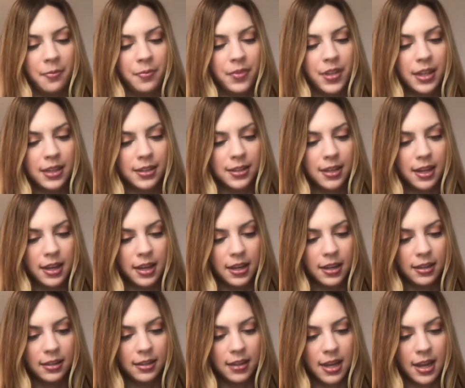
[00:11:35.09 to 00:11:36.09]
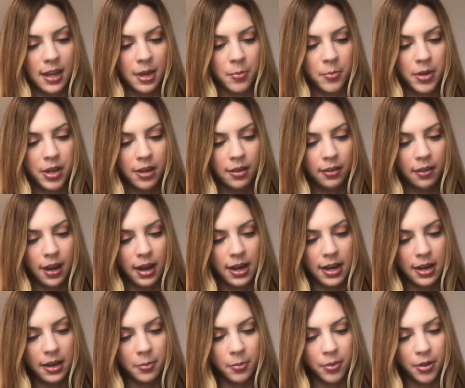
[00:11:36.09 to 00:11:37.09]
This is Ambient
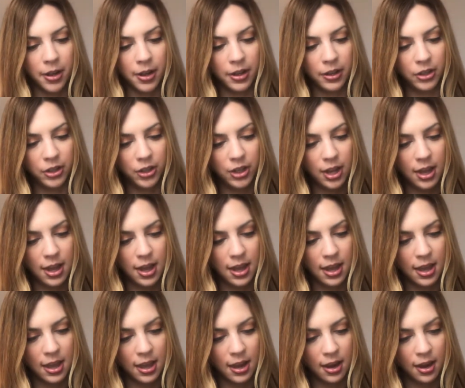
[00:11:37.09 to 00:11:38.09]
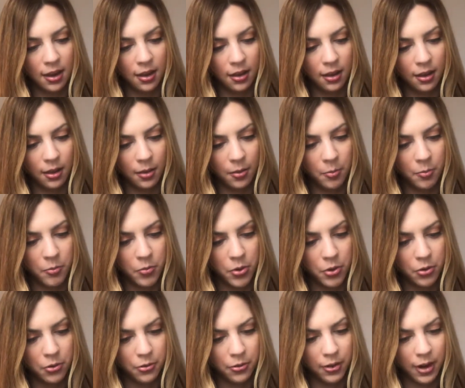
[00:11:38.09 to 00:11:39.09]
Lighting blush in
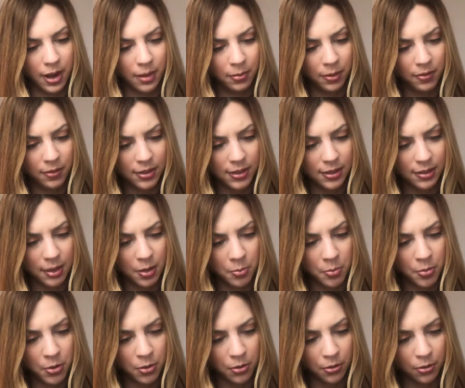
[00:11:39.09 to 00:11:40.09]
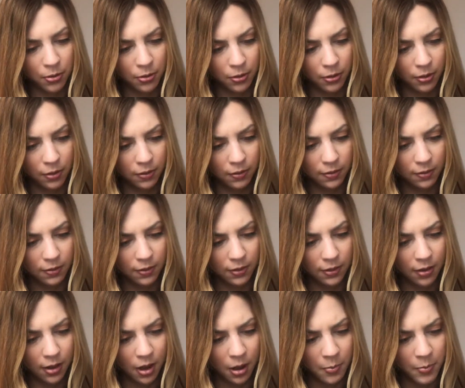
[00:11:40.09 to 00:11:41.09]
Mood. I believe this is in Mood
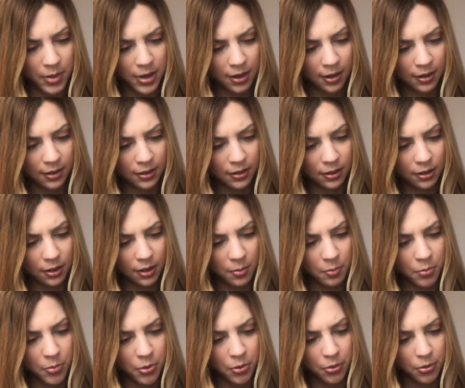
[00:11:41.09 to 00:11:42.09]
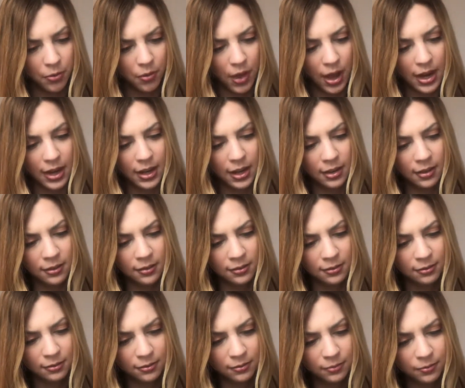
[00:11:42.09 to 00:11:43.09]
Ambiance or in Mood Lighting.
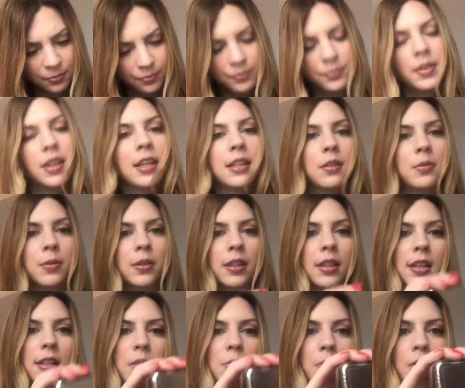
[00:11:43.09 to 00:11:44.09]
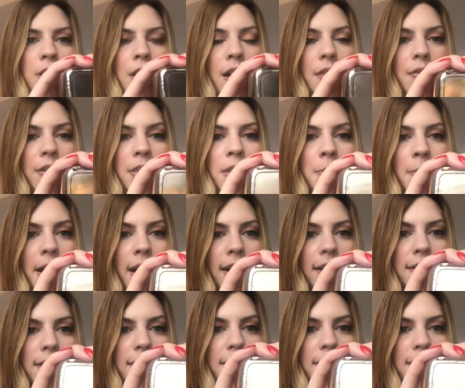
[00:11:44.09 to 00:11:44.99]
It's worn off on the back.